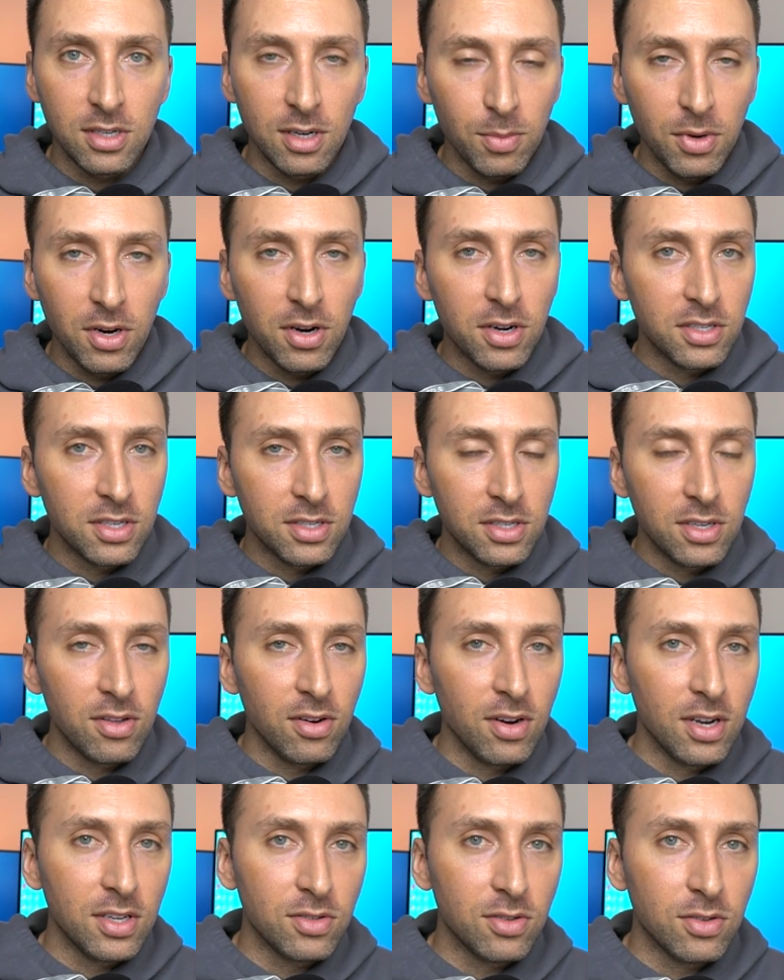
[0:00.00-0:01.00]
And I'm curious to see
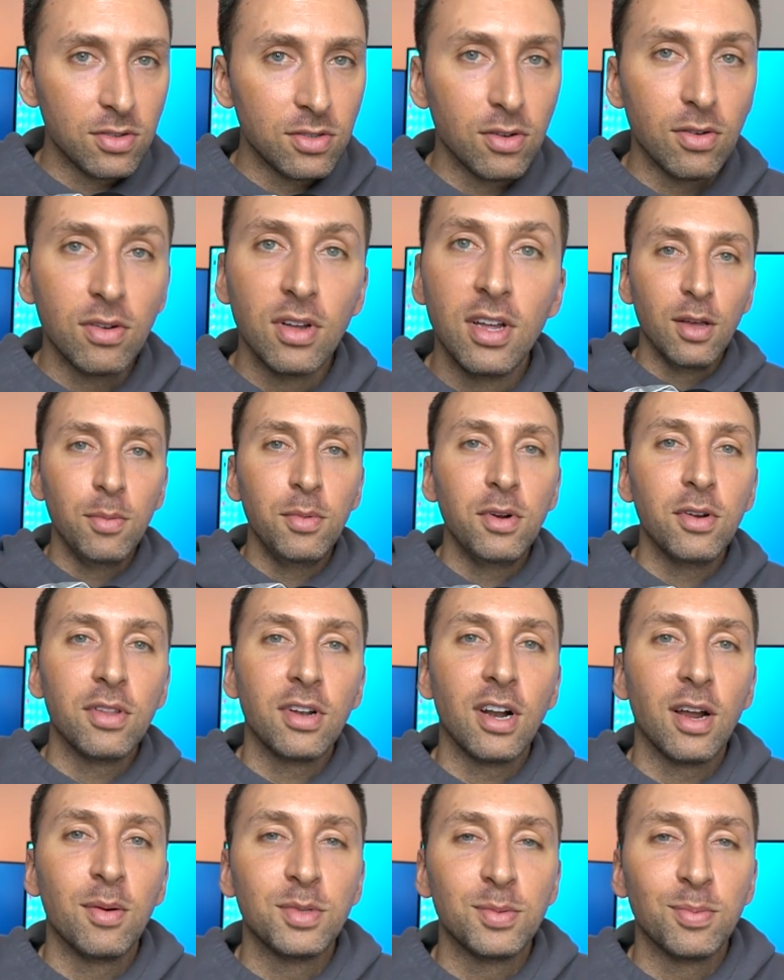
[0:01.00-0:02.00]
their answers. So let me know in
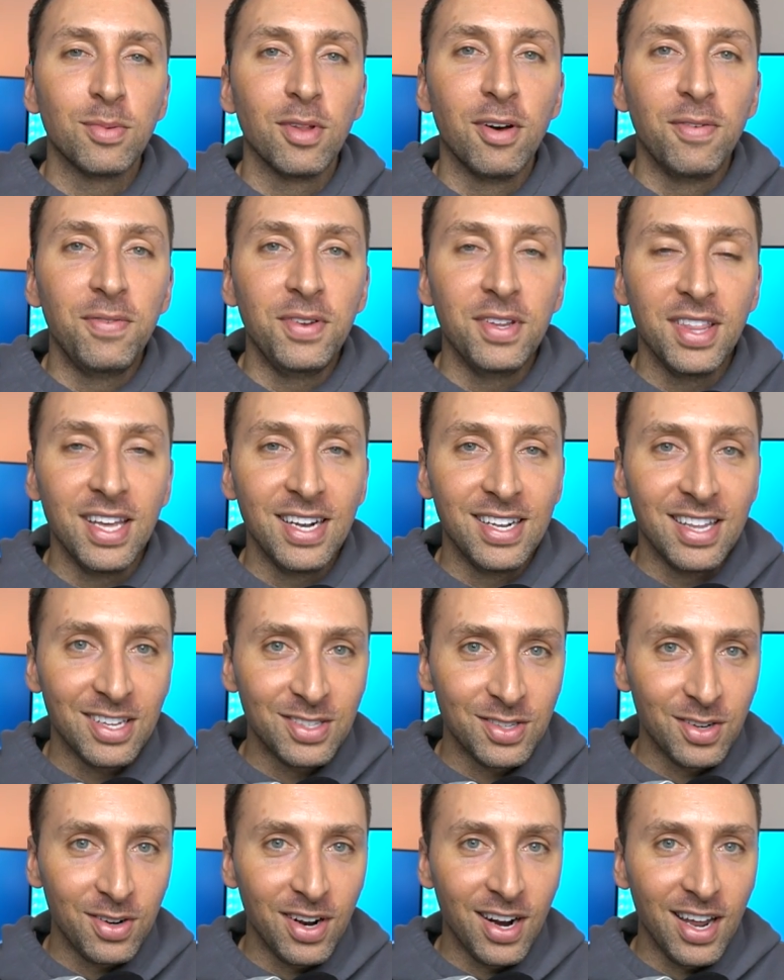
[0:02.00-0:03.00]
the comments below if you think
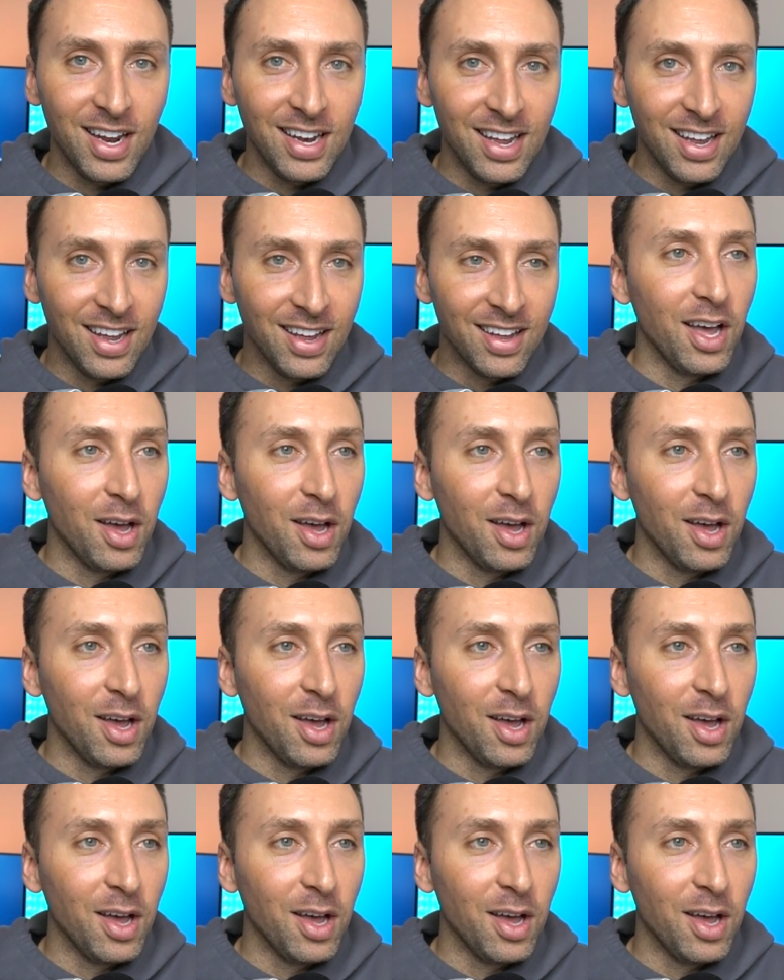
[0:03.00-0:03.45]
that's a good idea yeah.